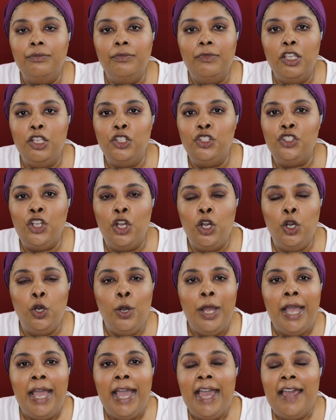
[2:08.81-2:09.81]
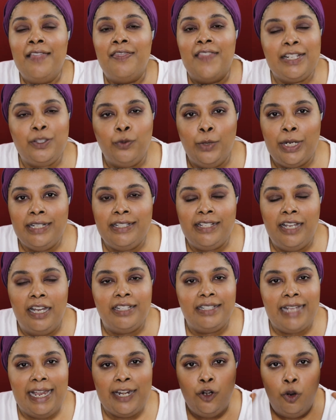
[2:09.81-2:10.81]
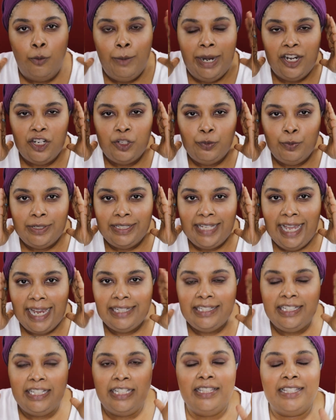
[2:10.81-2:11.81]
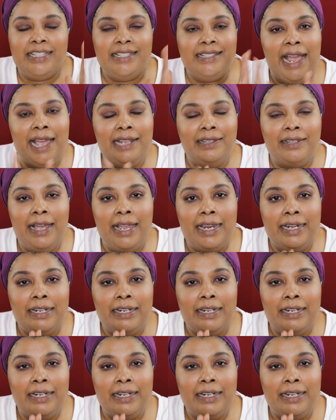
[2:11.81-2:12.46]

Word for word: so that's what it does. I know my hair's protected. The satin